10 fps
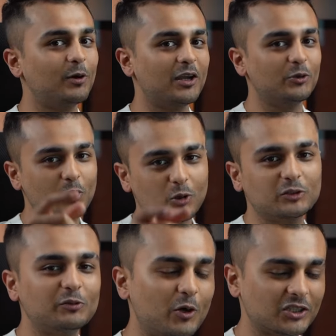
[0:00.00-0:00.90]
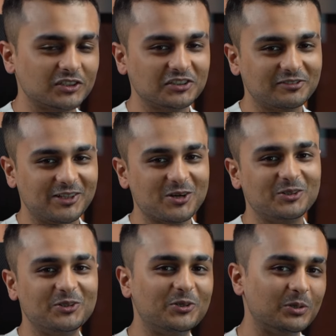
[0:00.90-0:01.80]
why you are also watching this video on
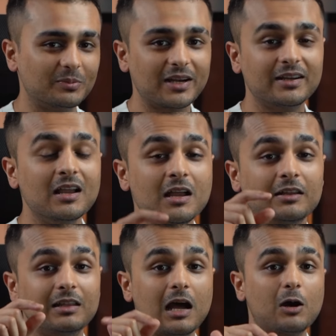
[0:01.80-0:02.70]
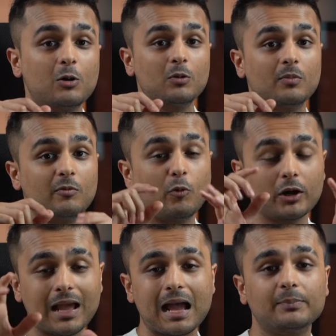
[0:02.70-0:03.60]
YouTube, right? Now,
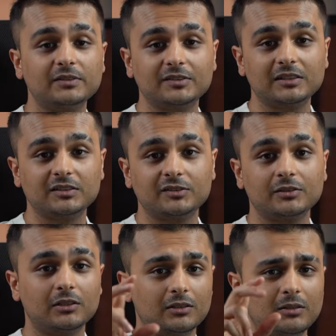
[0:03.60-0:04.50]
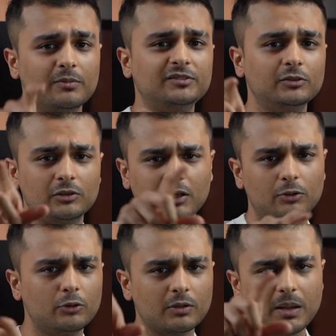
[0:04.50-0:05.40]
what happens is, do
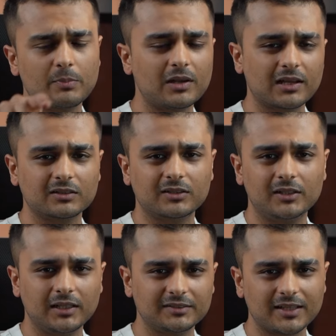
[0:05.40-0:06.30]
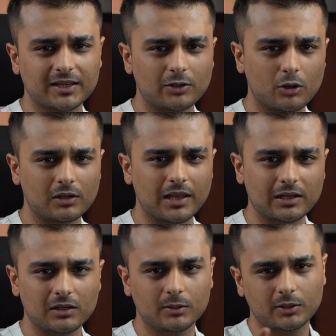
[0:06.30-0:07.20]
you remember like a 30 second or like
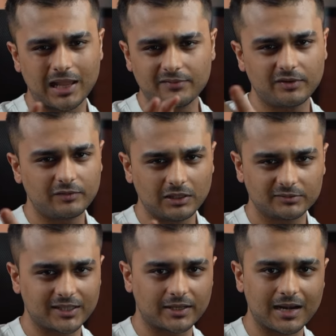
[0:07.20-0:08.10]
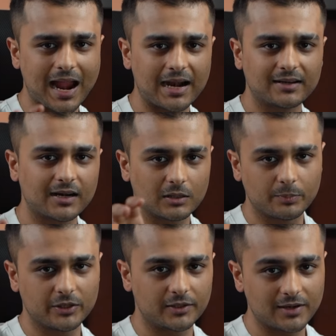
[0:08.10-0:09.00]
a 10-15 second ad that
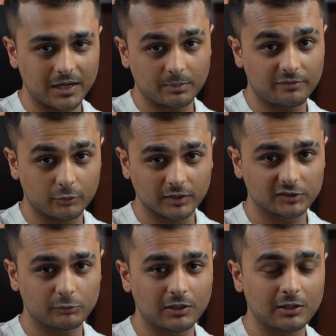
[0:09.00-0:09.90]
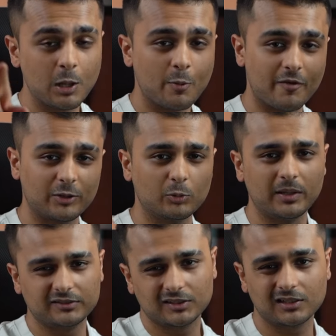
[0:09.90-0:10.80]
appeared right before this one, where you
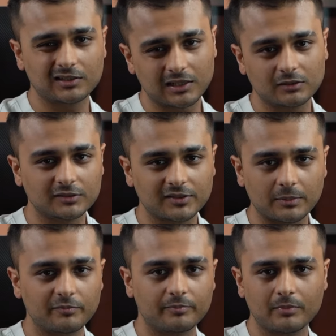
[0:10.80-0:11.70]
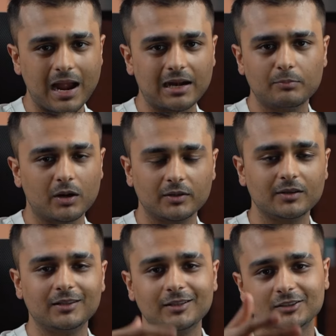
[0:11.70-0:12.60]
basically click the skip ad button,
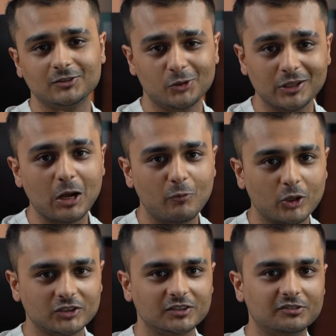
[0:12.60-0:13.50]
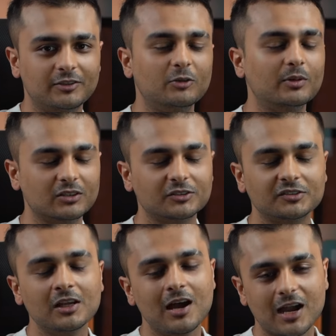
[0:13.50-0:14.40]
and then you're now watching this video because
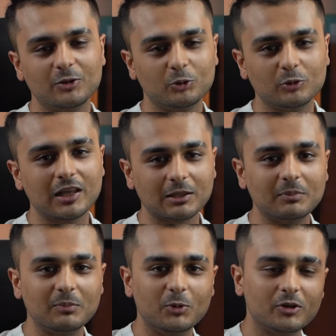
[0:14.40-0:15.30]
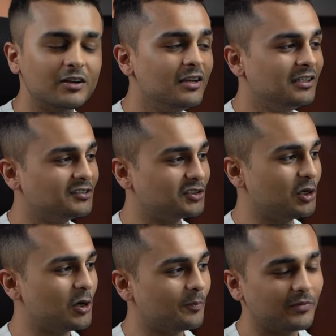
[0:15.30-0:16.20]
I know you like me more.
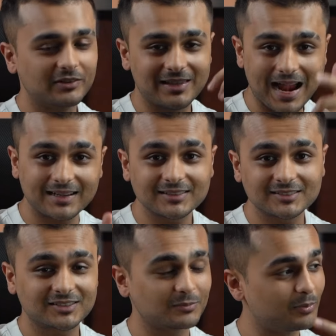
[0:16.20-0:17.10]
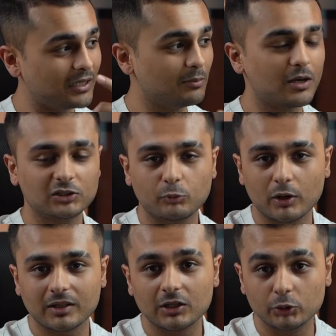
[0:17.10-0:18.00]
So that is pretty much
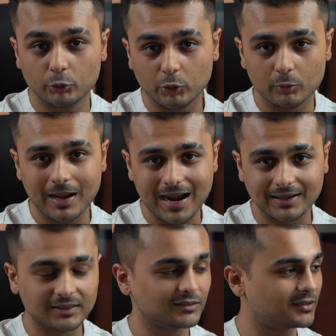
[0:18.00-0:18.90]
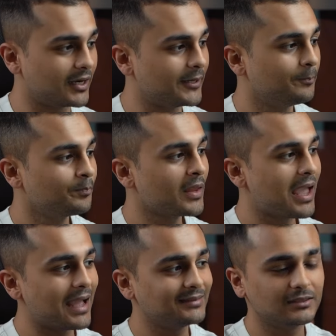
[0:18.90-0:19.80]
what a YouTube ad is, right?
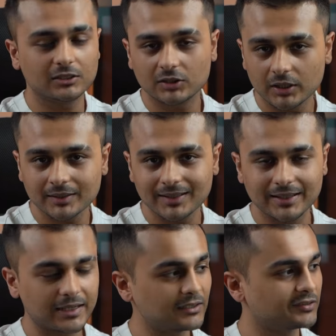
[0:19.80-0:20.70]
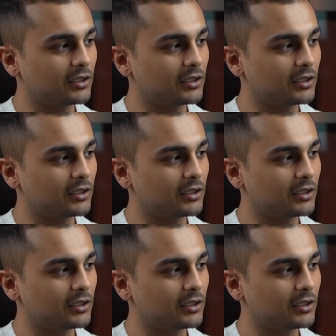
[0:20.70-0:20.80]
And the third thing is